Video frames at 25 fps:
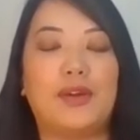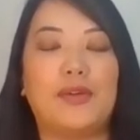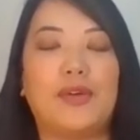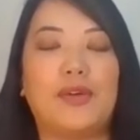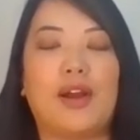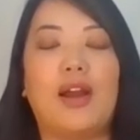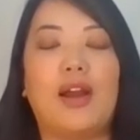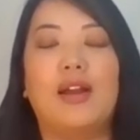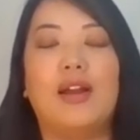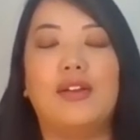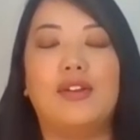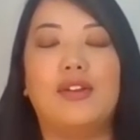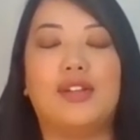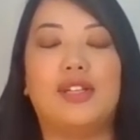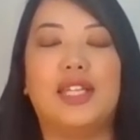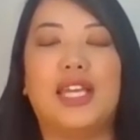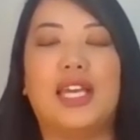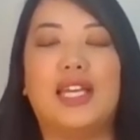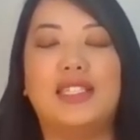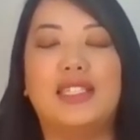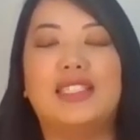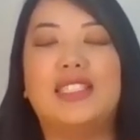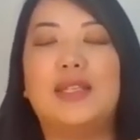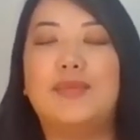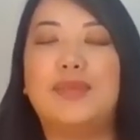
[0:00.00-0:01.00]
wrong, or
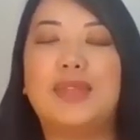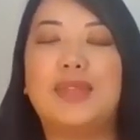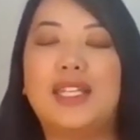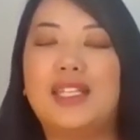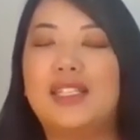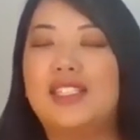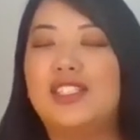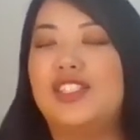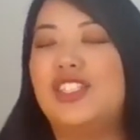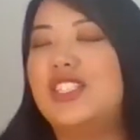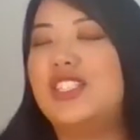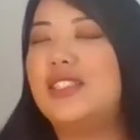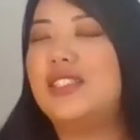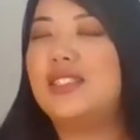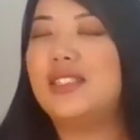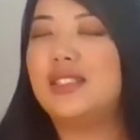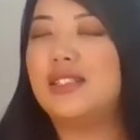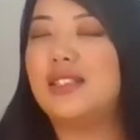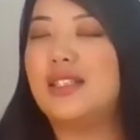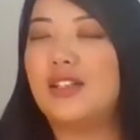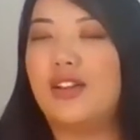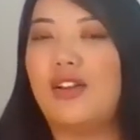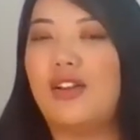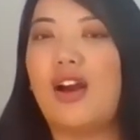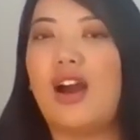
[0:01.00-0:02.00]
that something is just a
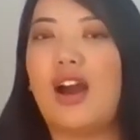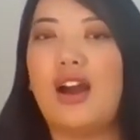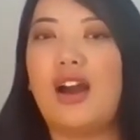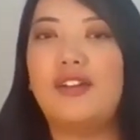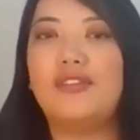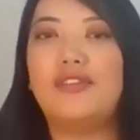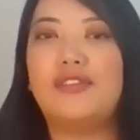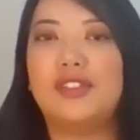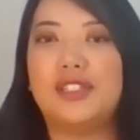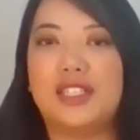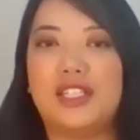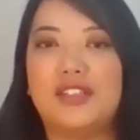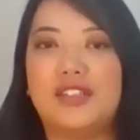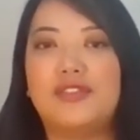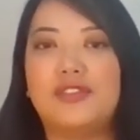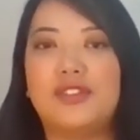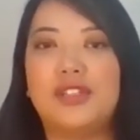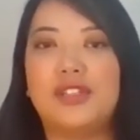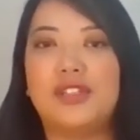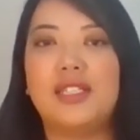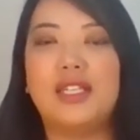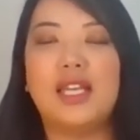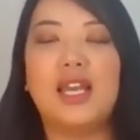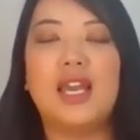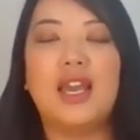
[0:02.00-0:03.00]
little off or
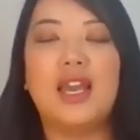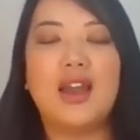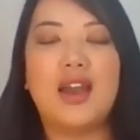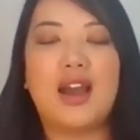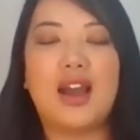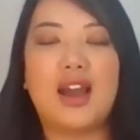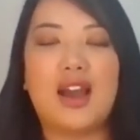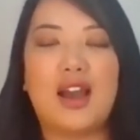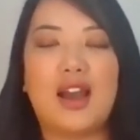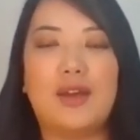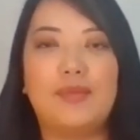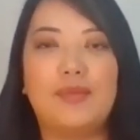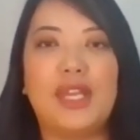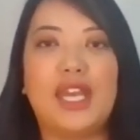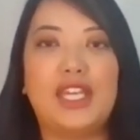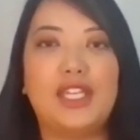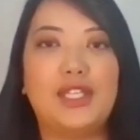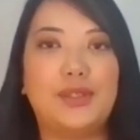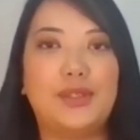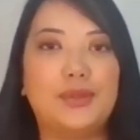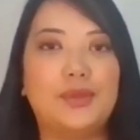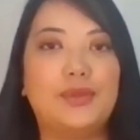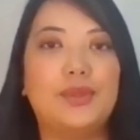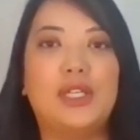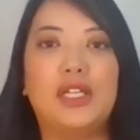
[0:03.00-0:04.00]
different, that
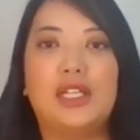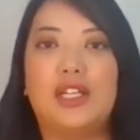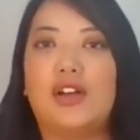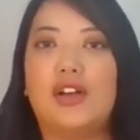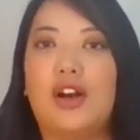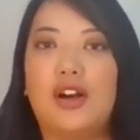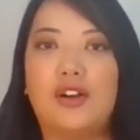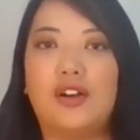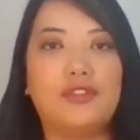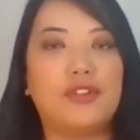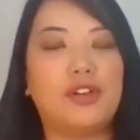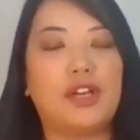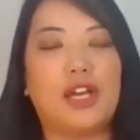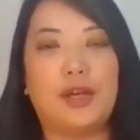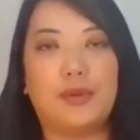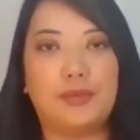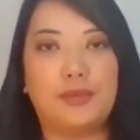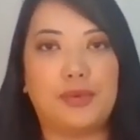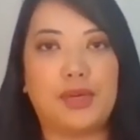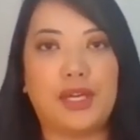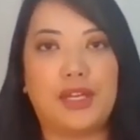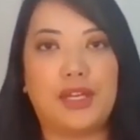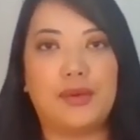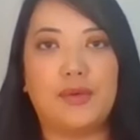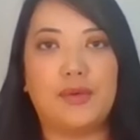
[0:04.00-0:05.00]
you call for help
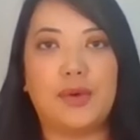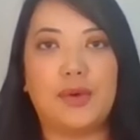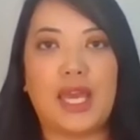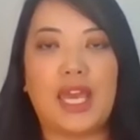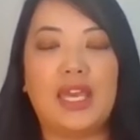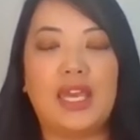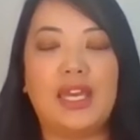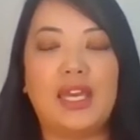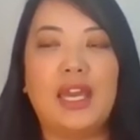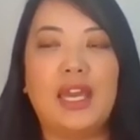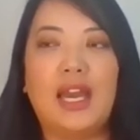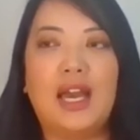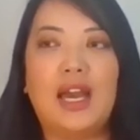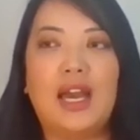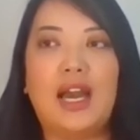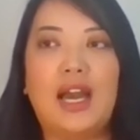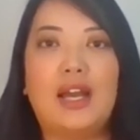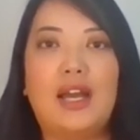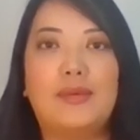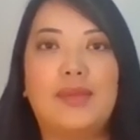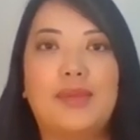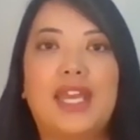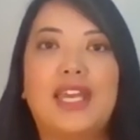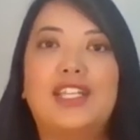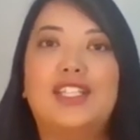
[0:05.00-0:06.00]
right away.
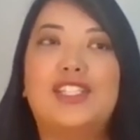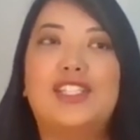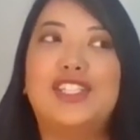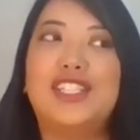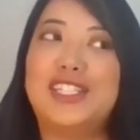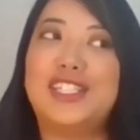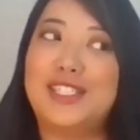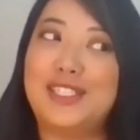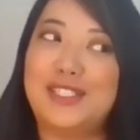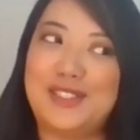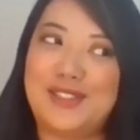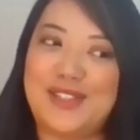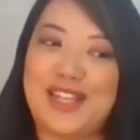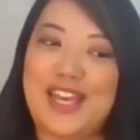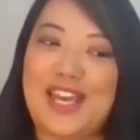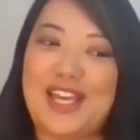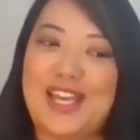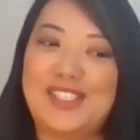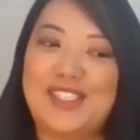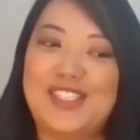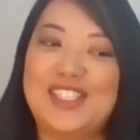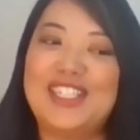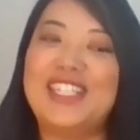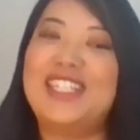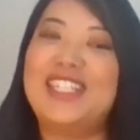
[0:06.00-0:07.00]
And she didn't do
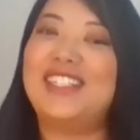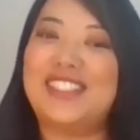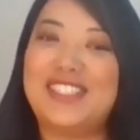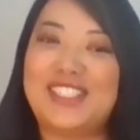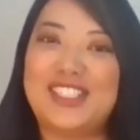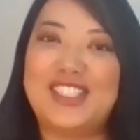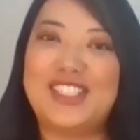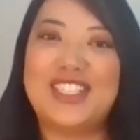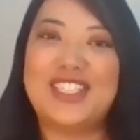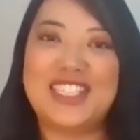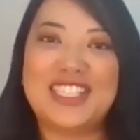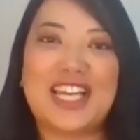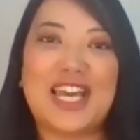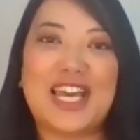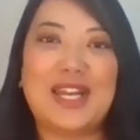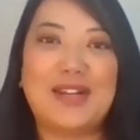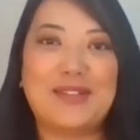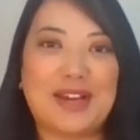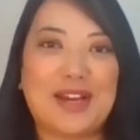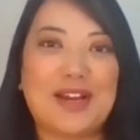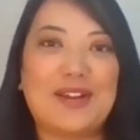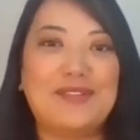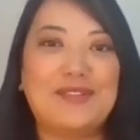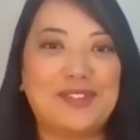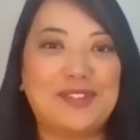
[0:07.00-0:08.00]
that. She sat
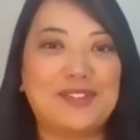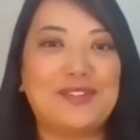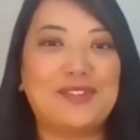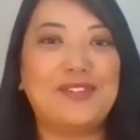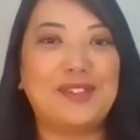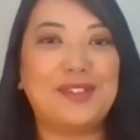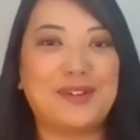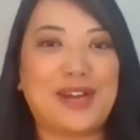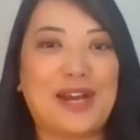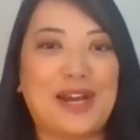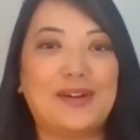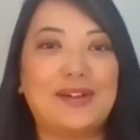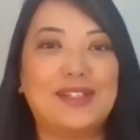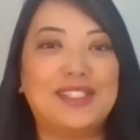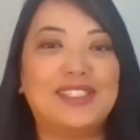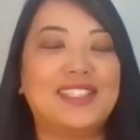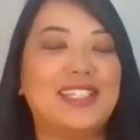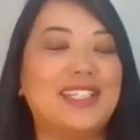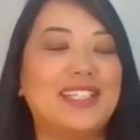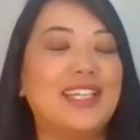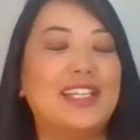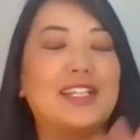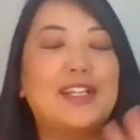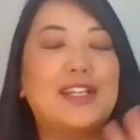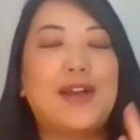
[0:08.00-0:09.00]
around for a few hours
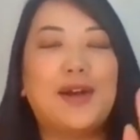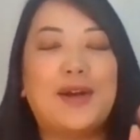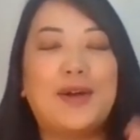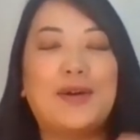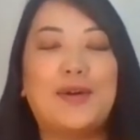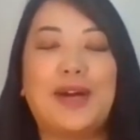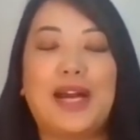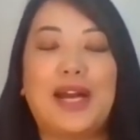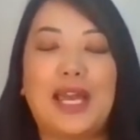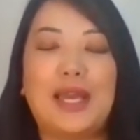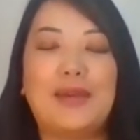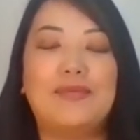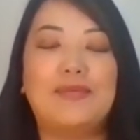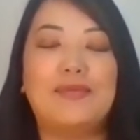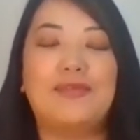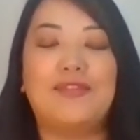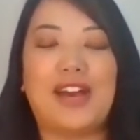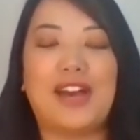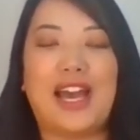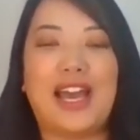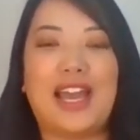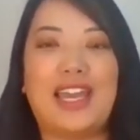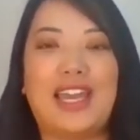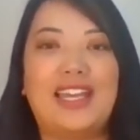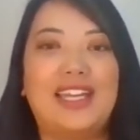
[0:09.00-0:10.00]
thinking, oh, I'm
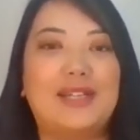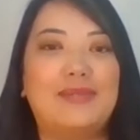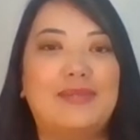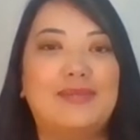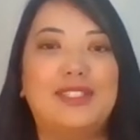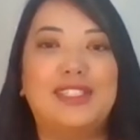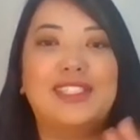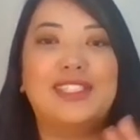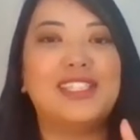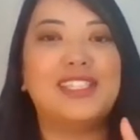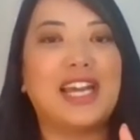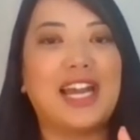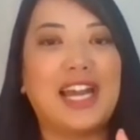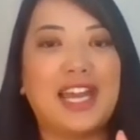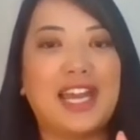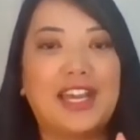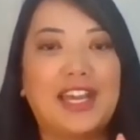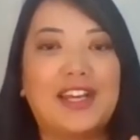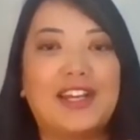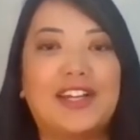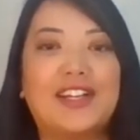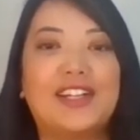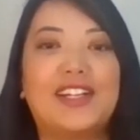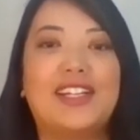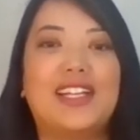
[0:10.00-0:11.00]
fine. I'm just
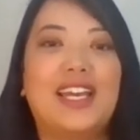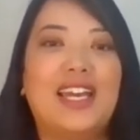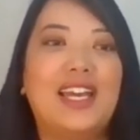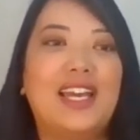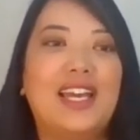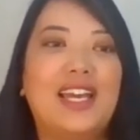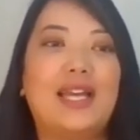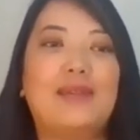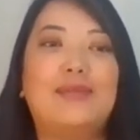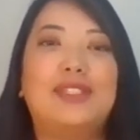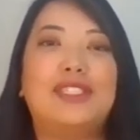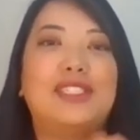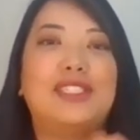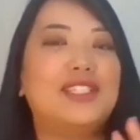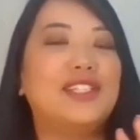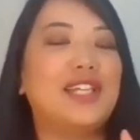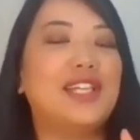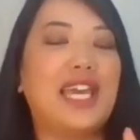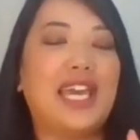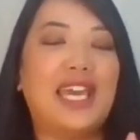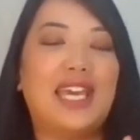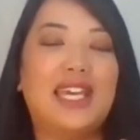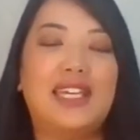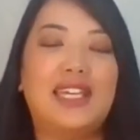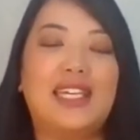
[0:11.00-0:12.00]
tired. I'm just a little
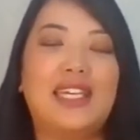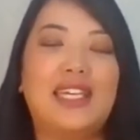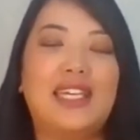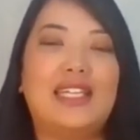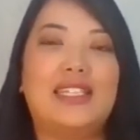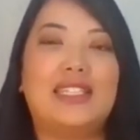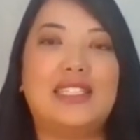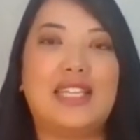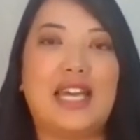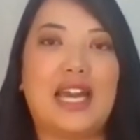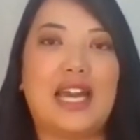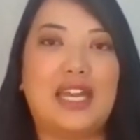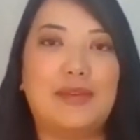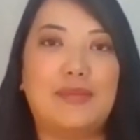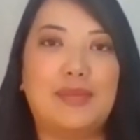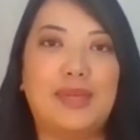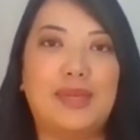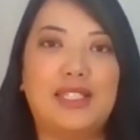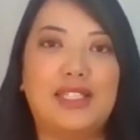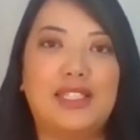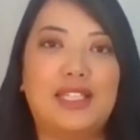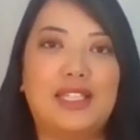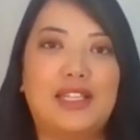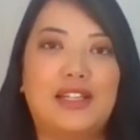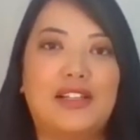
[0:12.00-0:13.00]
achy. It's not a big
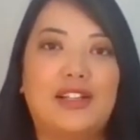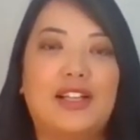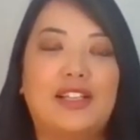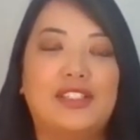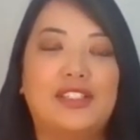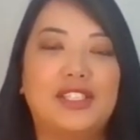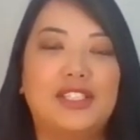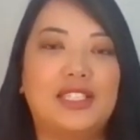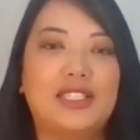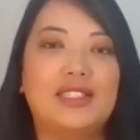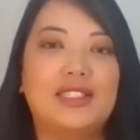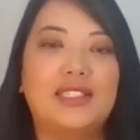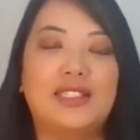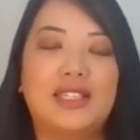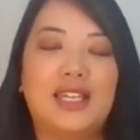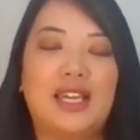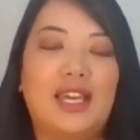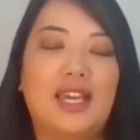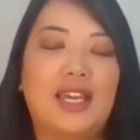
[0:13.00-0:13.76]
deal. I'll just,